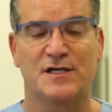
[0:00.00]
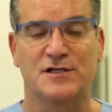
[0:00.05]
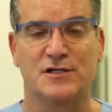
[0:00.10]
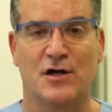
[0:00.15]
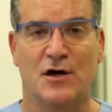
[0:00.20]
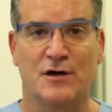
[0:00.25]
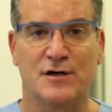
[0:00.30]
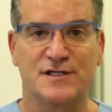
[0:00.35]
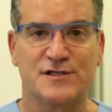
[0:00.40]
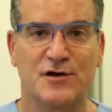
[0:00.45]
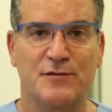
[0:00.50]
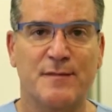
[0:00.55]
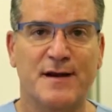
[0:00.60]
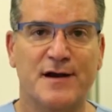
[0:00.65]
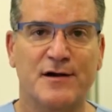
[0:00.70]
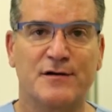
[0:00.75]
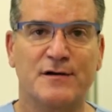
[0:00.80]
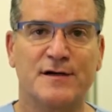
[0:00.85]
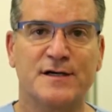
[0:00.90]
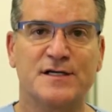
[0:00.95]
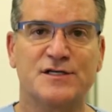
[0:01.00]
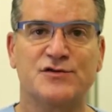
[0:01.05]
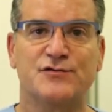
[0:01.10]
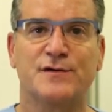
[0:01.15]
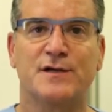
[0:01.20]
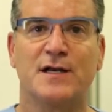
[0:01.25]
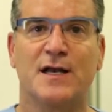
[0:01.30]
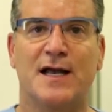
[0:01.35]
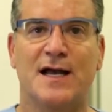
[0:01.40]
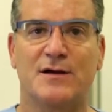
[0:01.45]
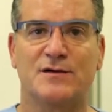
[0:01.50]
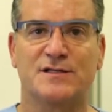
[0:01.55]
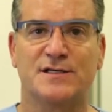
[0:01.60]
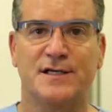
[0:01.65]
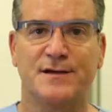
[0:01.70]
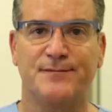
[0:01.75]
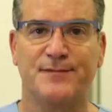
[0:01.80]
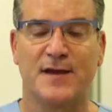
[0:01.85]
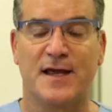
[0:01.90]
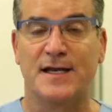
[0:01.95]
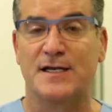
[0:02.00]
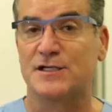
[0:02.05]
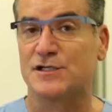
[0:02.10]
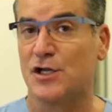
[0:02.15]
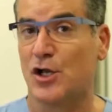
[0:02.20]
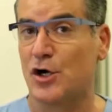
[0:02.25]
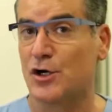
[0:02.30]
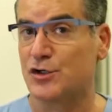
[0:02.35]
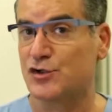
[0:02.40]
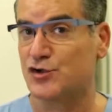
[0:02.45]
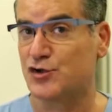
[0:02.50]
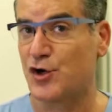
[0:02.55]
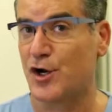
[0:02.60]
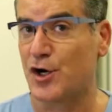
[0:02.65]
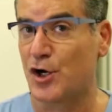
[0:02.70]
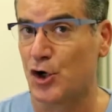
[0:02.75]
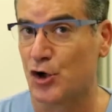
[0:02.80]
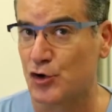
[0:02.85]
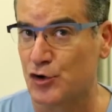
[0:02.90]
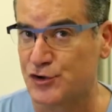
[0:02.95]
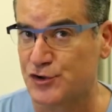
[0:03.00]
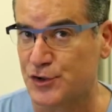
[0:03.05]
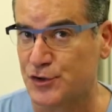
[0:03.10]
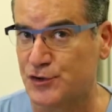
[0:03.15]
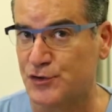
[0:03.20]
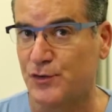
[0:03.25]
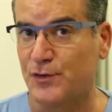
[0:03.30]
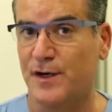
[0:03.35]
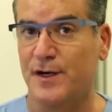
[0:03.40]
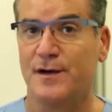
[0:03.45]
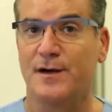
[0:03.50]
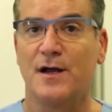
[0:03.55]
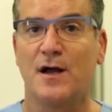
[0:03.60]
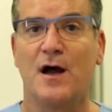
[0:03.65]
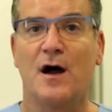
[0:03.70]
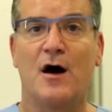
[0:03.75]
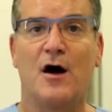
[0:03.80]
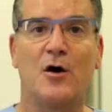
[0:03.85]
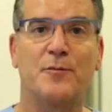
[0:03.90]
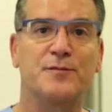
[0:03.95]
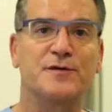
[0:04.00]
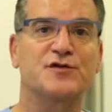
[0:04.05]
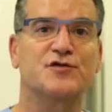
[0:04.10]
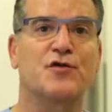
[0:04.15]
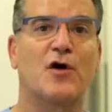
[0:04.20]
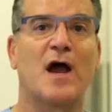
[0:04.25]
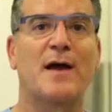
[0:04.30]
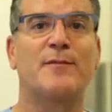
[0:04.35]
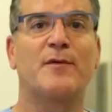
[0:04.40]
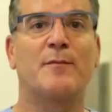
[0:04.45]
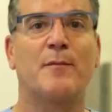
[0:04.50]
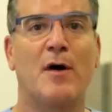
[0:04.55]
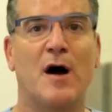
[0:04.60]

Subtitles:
As long as their medical history allows it, and as long as they're not allergic to it, I'll prescribe